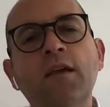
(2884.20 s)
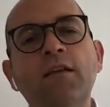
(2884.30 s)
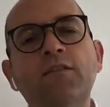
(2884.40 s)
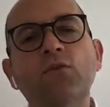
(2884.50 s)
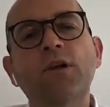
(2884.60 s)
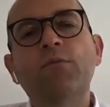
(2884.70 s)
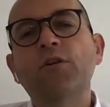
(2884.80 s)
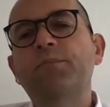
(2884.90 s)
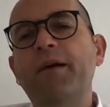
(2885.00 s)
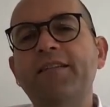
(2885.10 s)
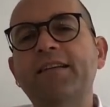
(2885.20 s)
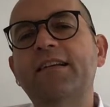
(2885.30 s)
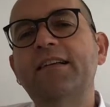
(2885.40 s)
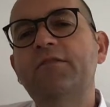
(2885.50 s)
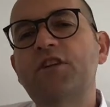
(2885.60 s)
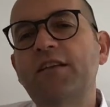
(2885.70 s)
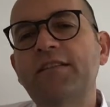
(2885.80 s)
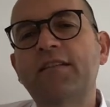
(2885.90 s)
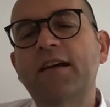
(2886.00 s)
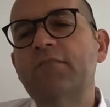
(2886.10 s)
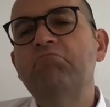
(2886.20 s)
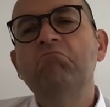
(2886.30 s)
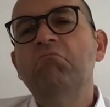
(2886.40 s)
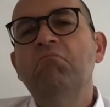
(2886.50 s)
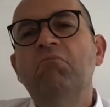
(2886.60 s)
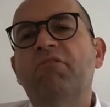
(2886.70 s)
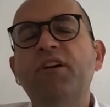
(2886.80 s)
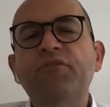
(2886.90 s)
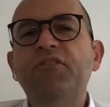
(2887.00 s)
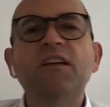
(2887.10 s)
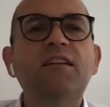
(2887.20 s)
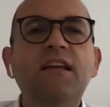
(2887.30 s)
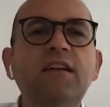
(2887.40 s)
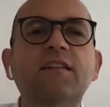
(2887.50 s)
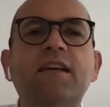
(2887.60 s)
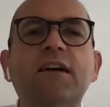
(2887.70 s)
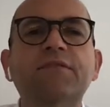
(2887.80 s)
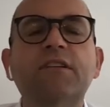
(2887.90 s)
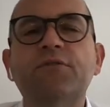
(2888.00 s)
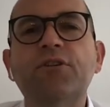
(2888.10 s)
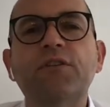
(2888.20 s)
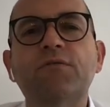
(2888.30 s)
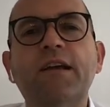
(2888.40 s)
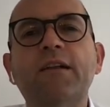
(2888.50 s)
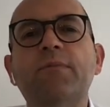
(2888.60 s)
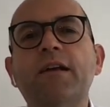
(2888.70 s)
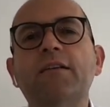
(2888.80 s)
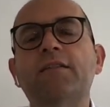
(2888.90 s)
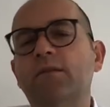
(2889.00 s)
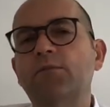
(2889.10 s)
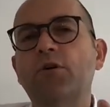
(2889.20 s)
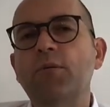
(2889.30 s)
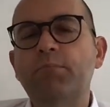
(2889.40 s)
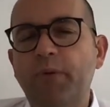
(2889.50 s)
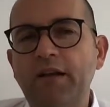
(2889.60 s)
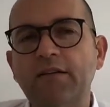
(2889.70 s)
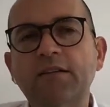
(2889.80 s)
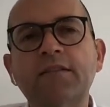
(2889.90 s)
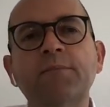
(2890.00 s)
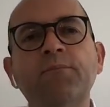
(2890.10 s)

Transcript: So it was basically just like 15 years after the first railways were built,